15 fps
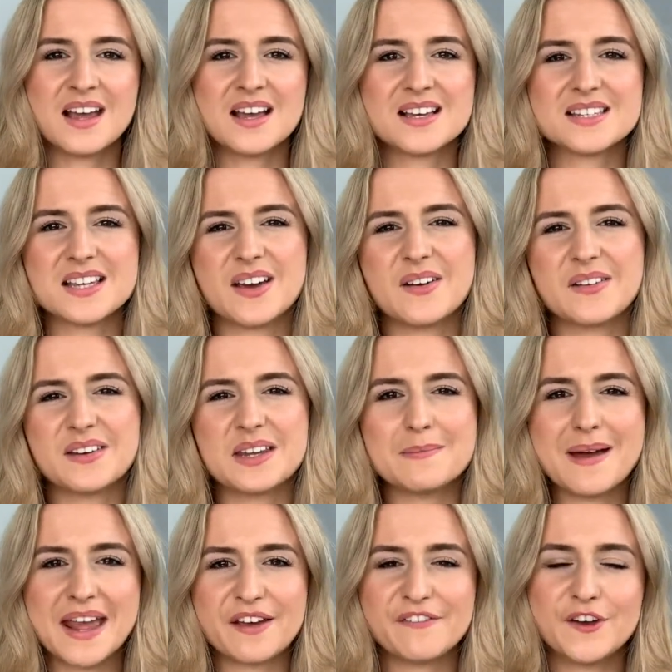So you
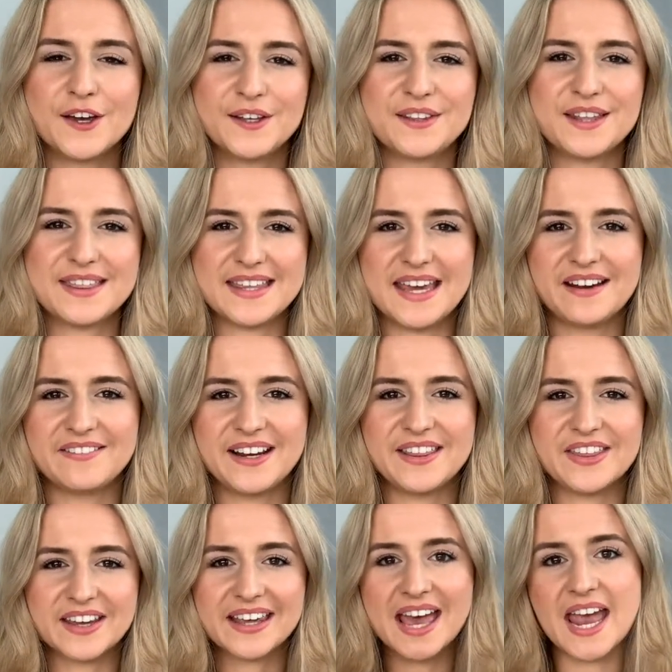may have heard the theory
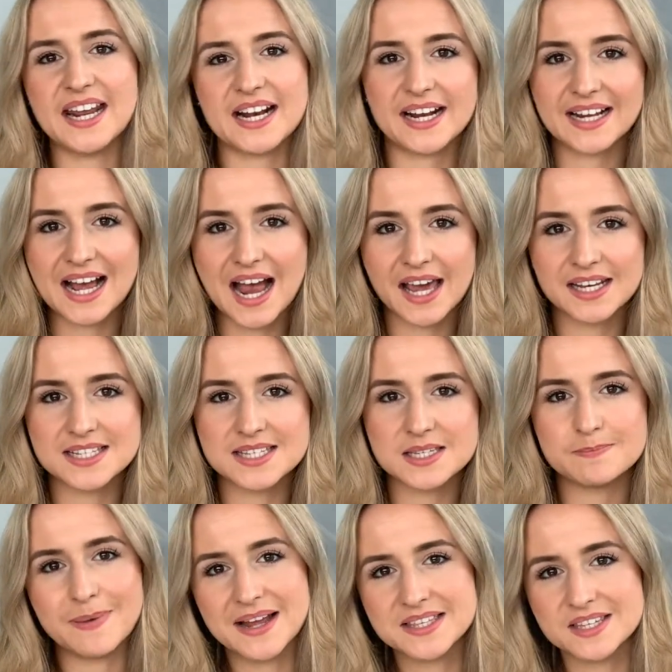that canine guidance is
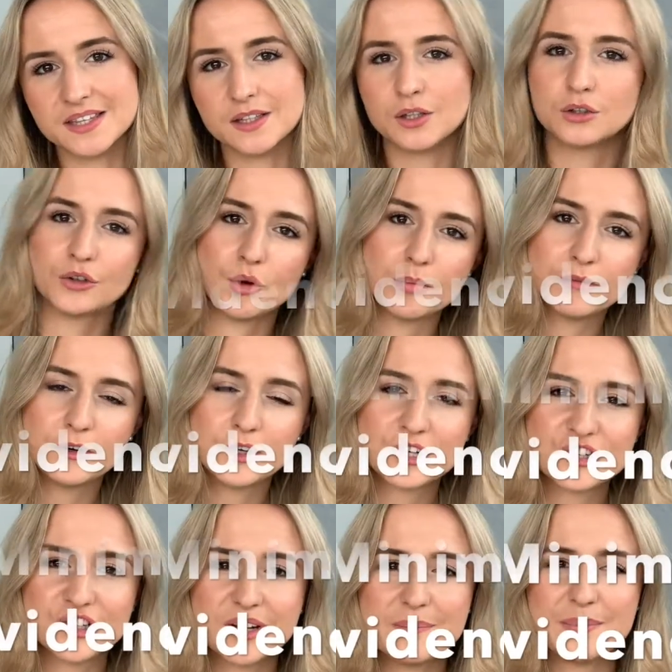better than group
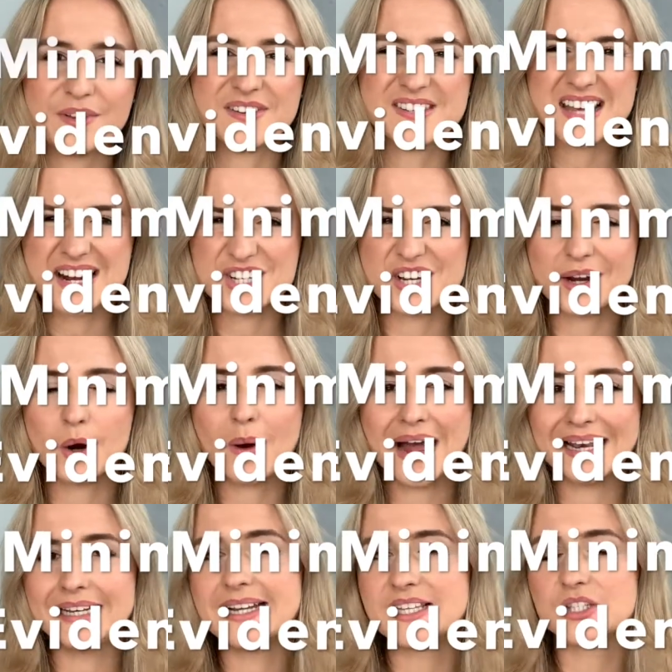function, but there's actually quite
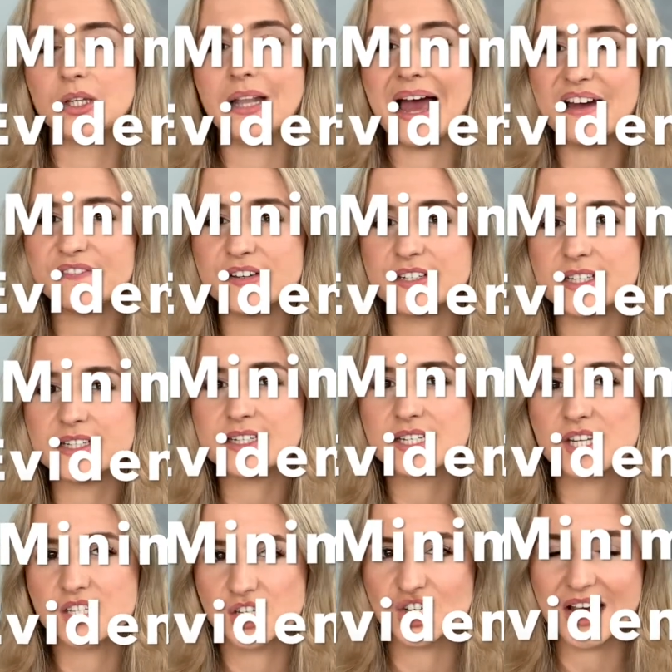little evidence to
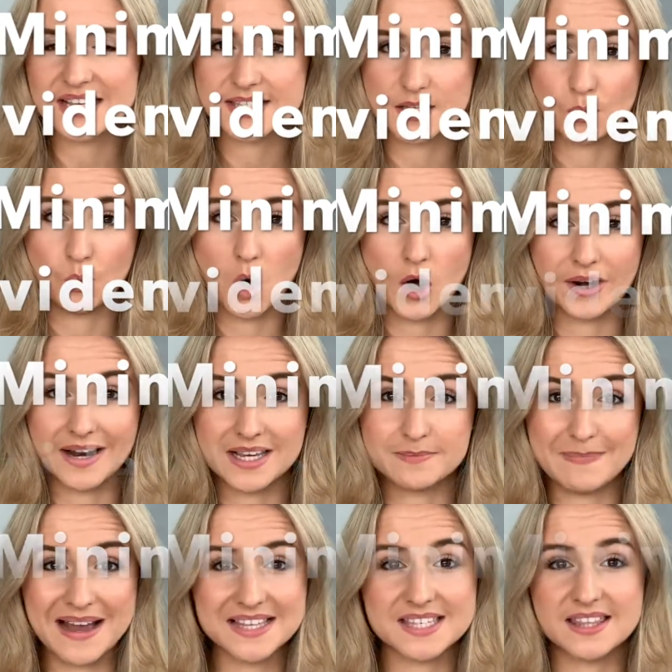suggest that one is
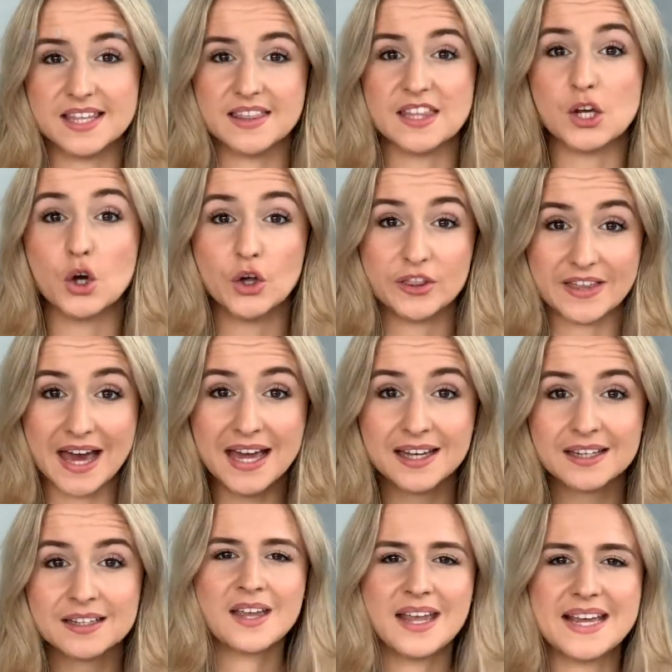better than the other.
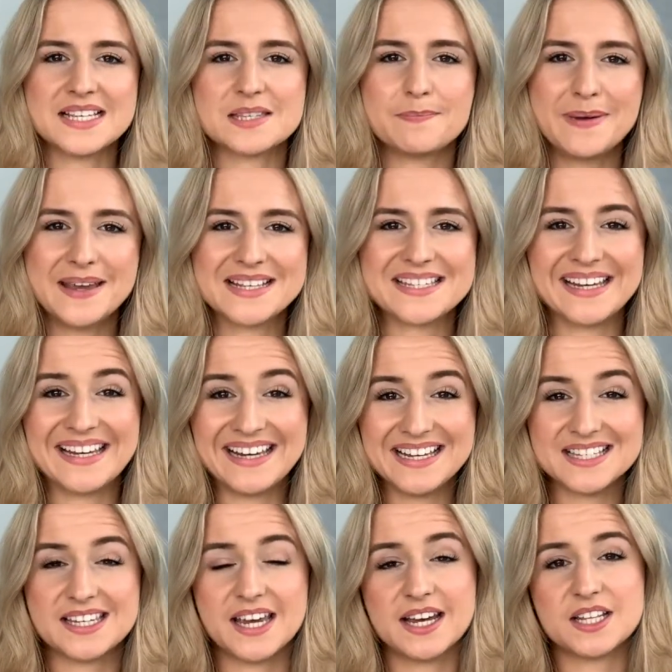It's a bit
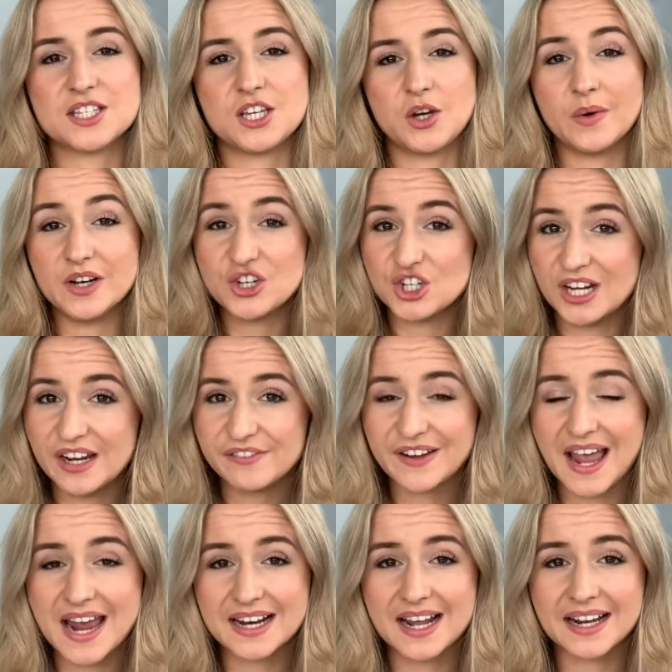easier to achieve
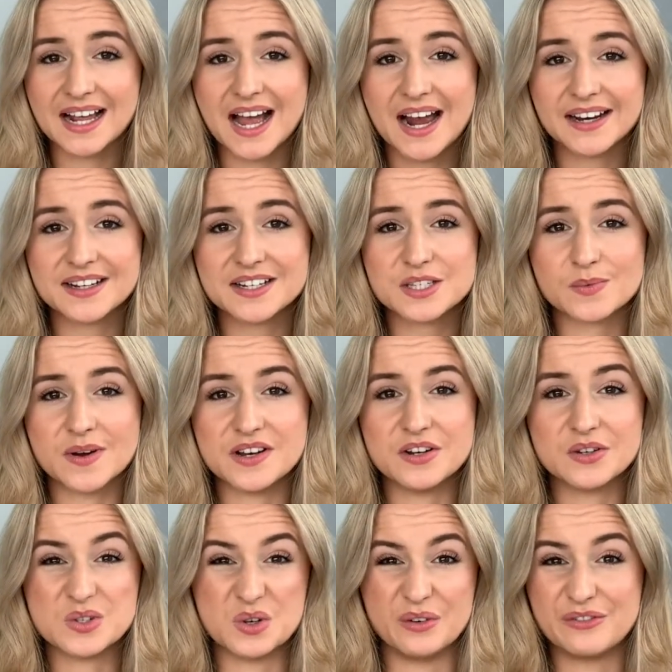canine guidance when you're
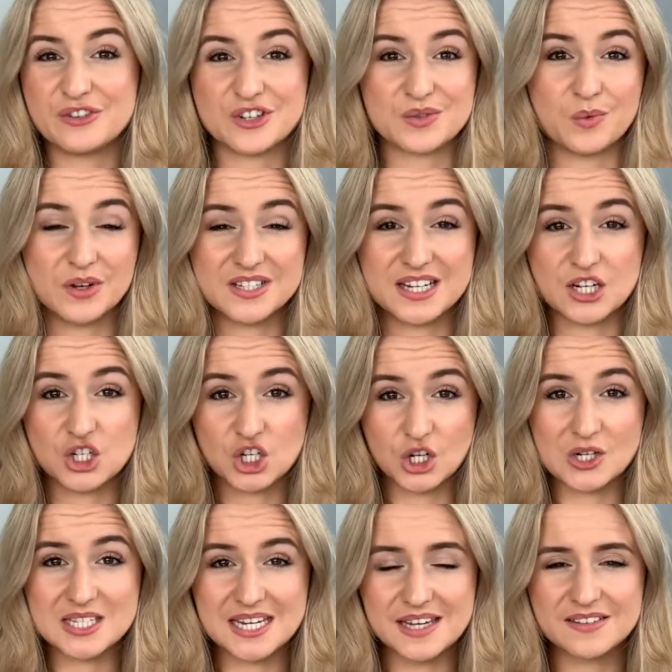sort of just wanting two
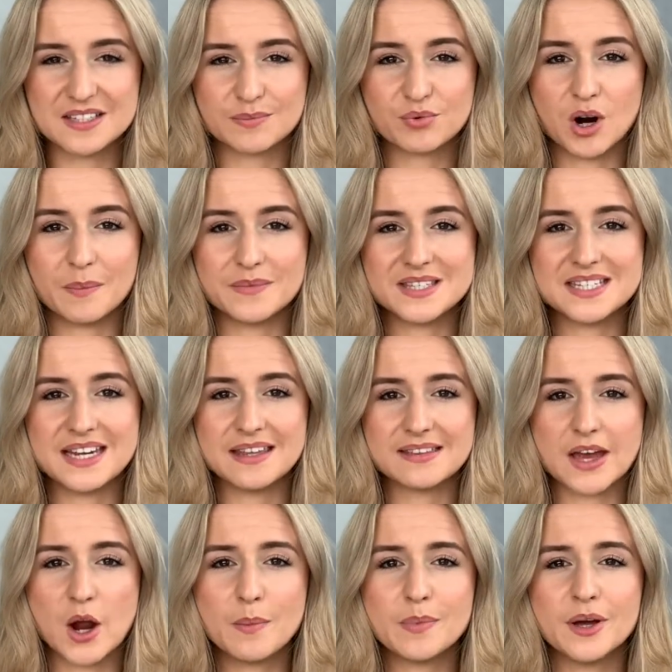teeth to prop the teeth
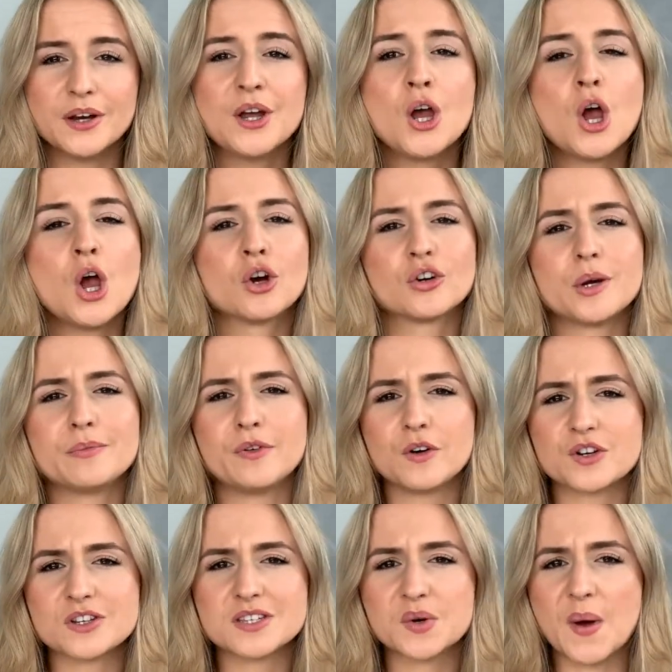open. Group
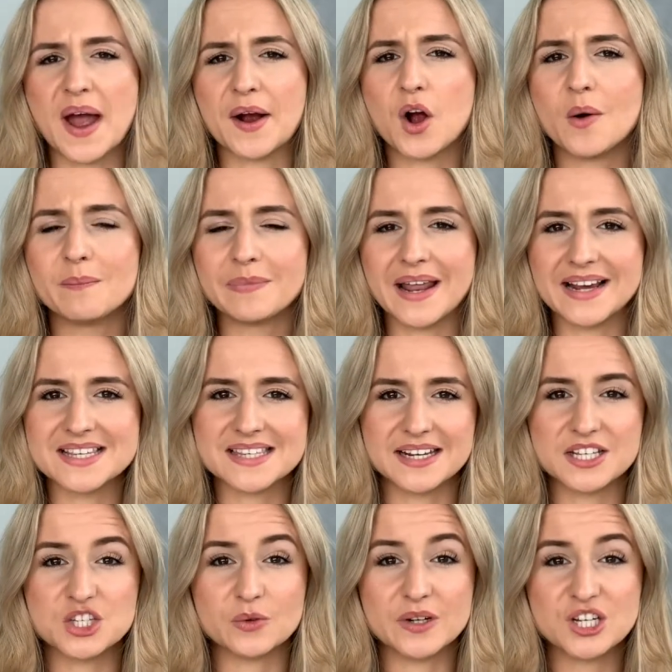function is quite a complex thing
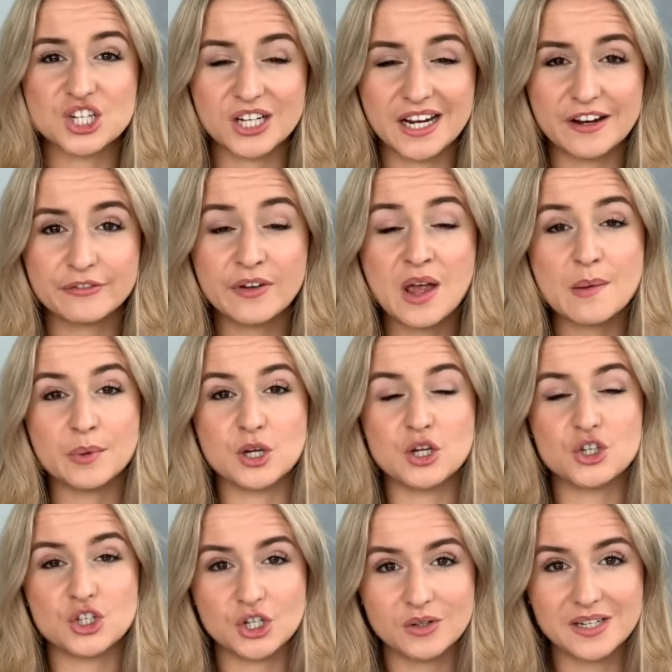to achieve, but you
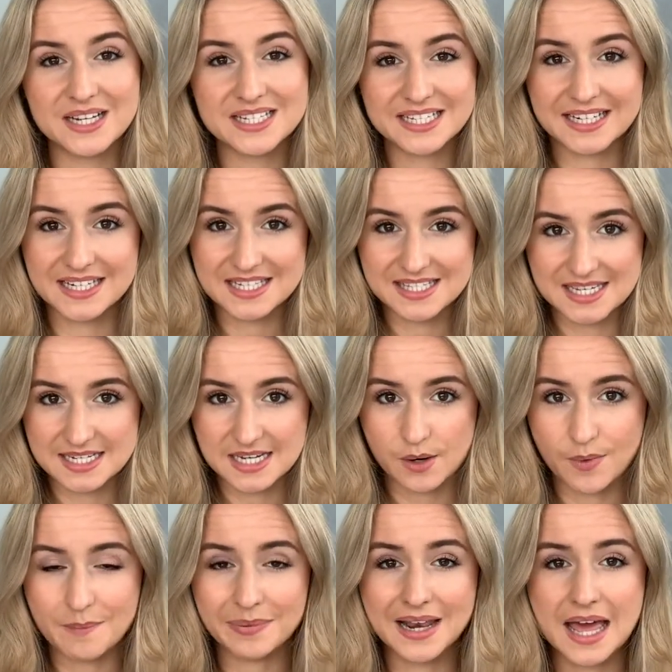do need to consider
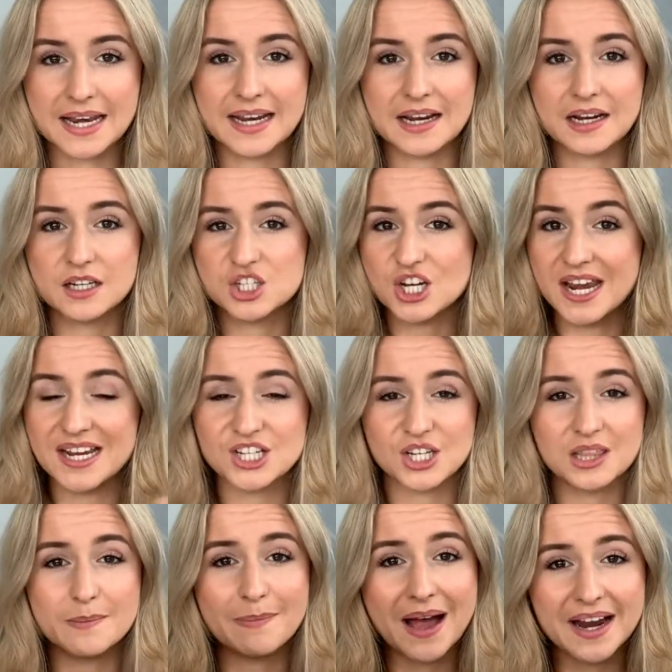when planning changing
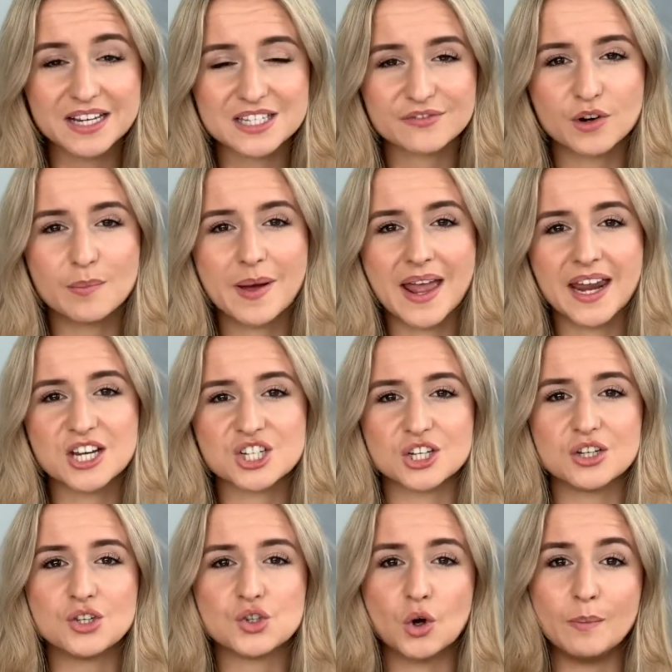the bites for a
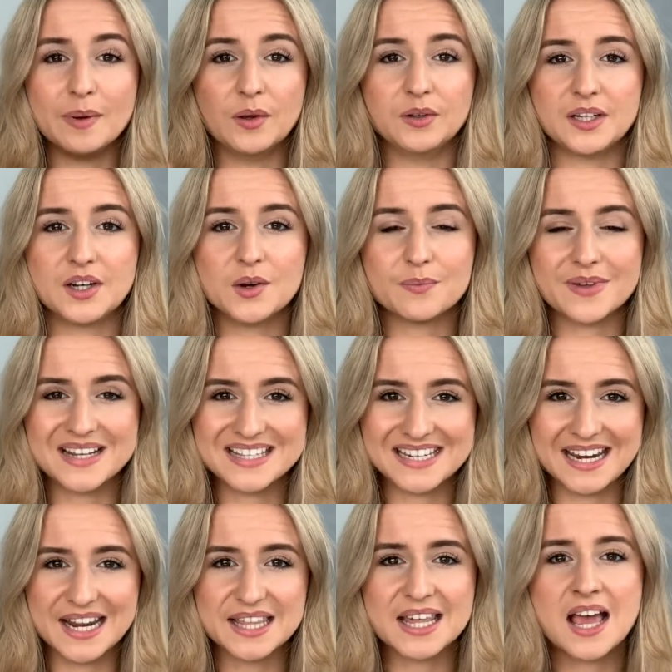patient or building up their
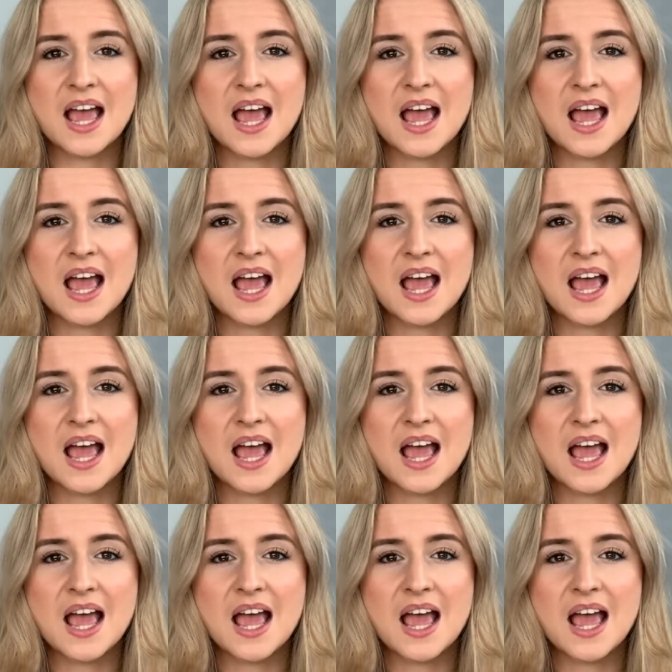teeth,